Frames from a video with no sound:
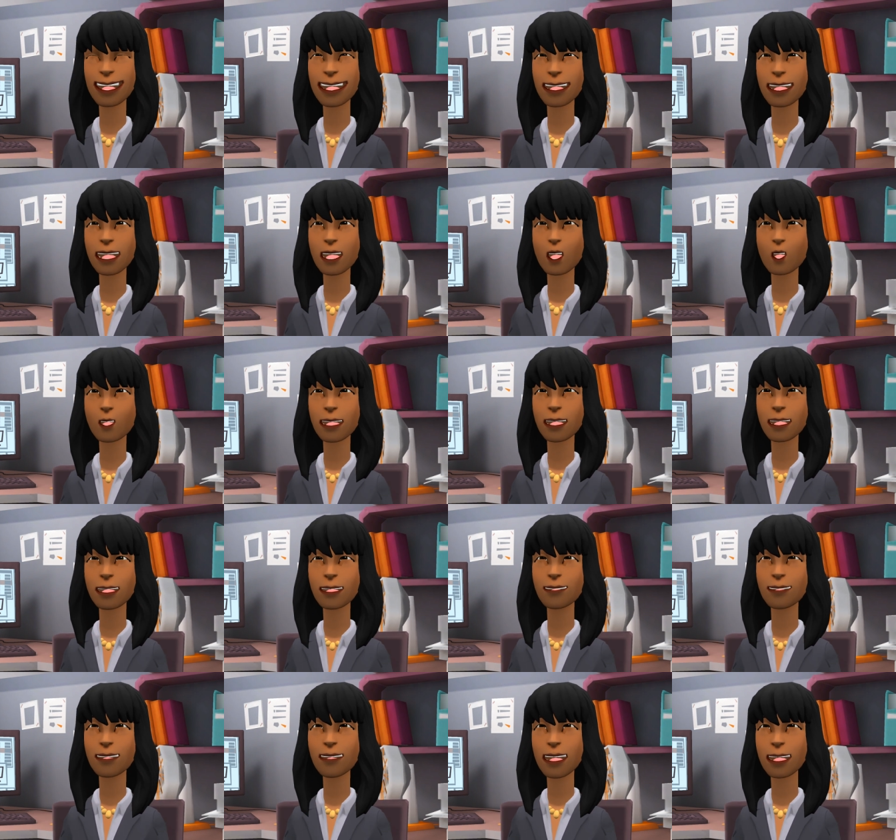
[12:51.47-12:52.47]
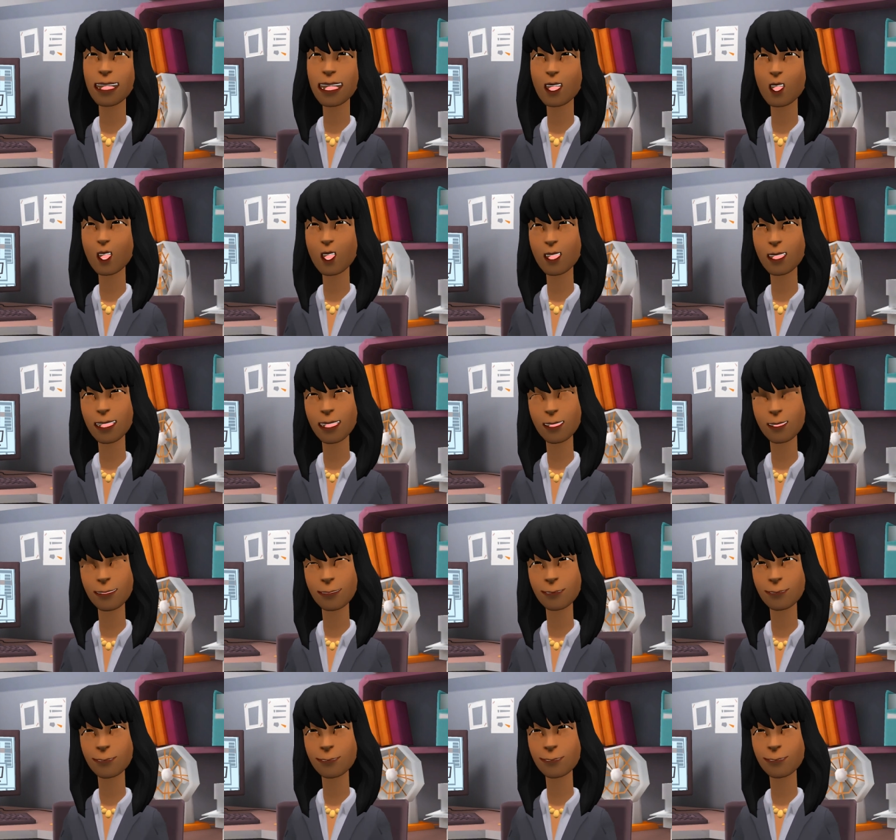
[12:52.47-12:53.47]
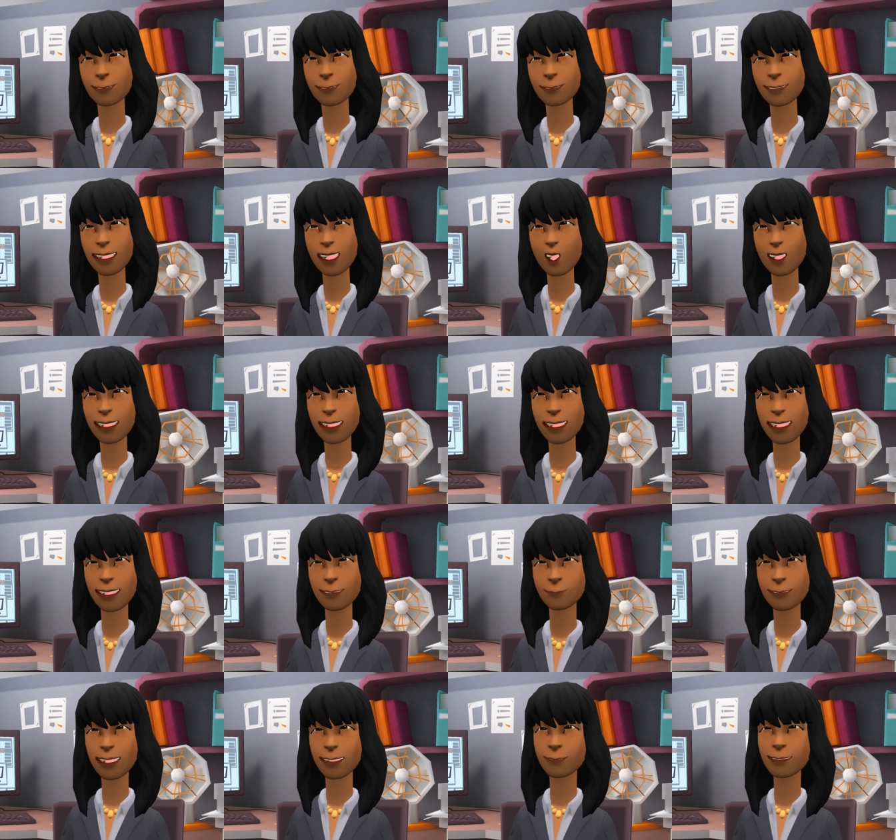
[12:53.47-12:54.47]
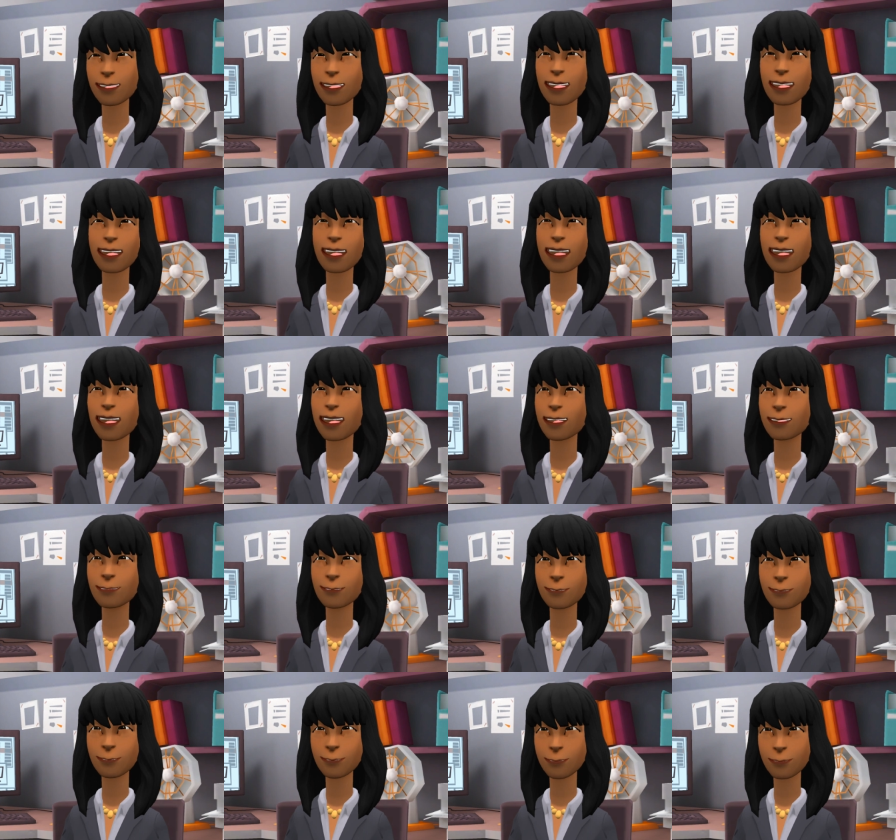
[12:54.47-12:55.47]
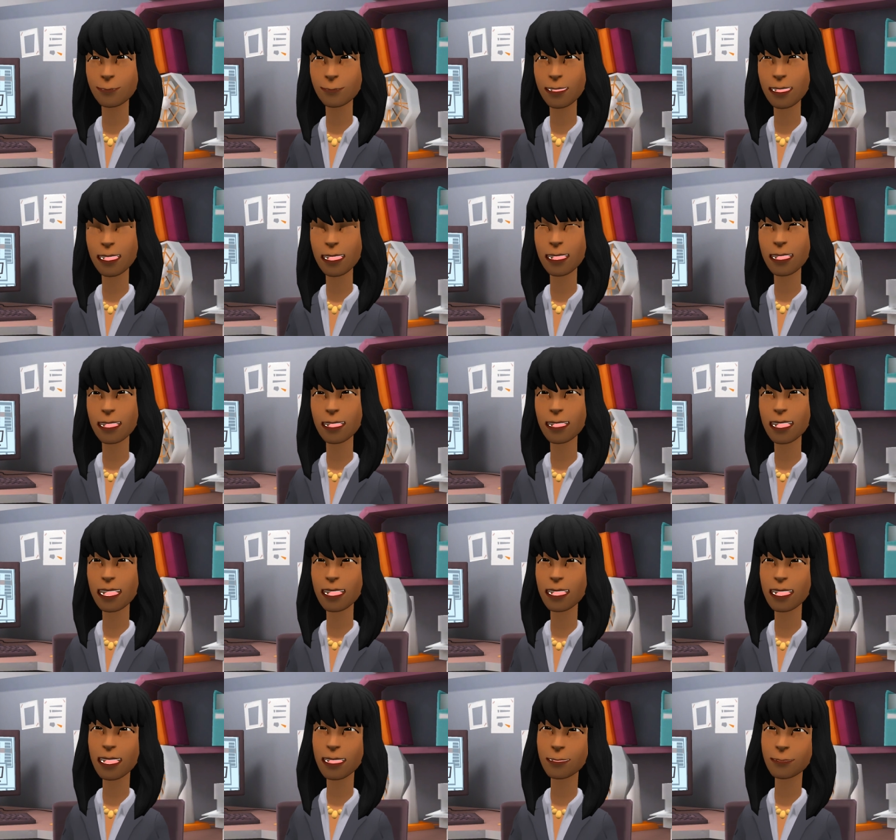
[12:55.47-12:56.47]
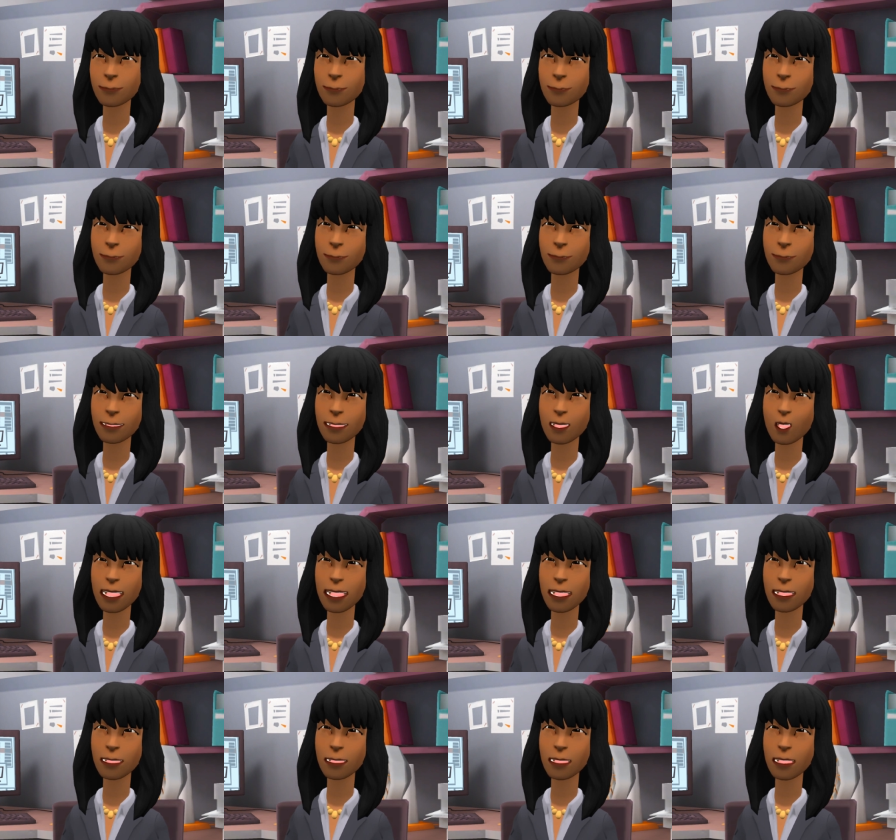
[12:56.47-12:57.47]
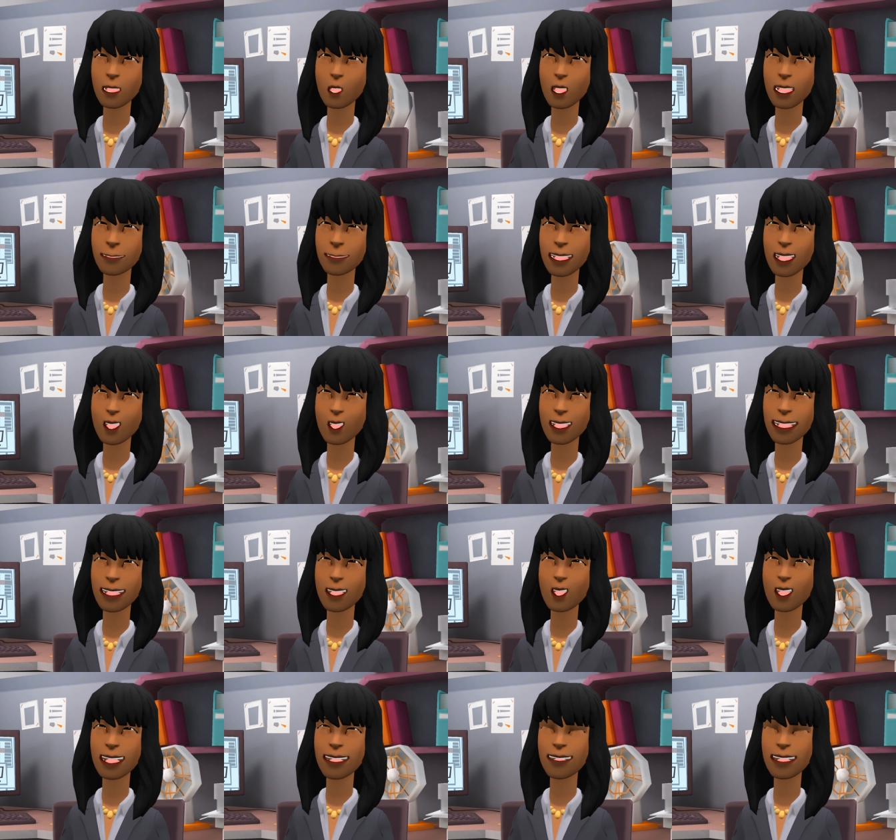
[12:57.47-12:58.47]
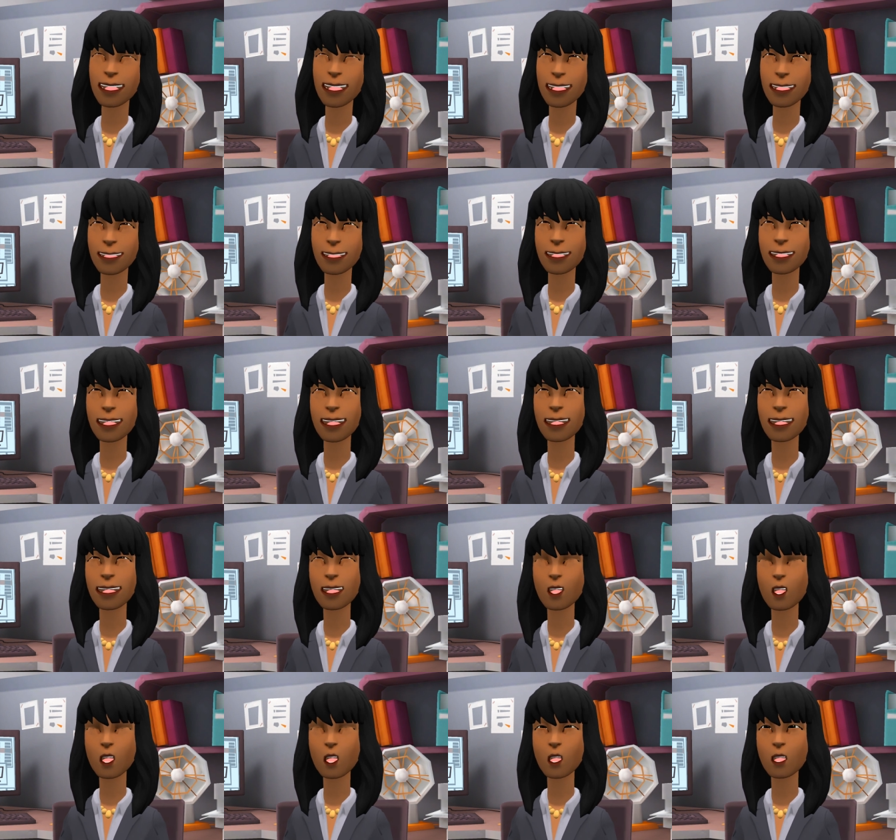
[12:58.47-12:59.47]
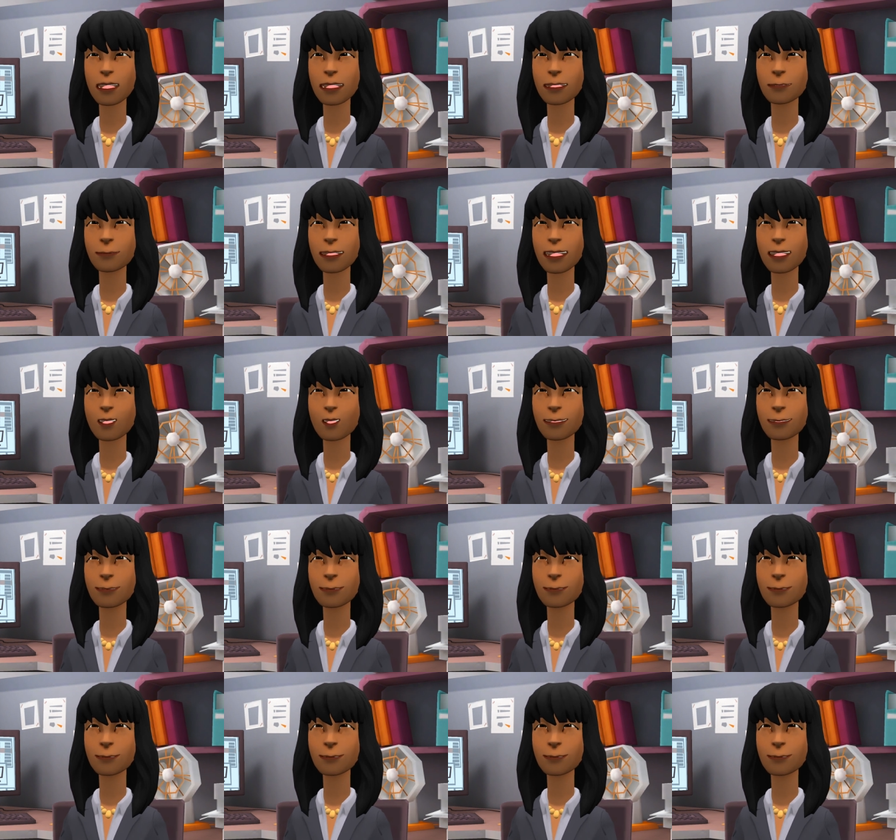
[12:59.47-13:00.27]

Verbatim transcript: $1,050. Now I can pay my rent. This is great. I wish I knew about the law of attraction a long time ago.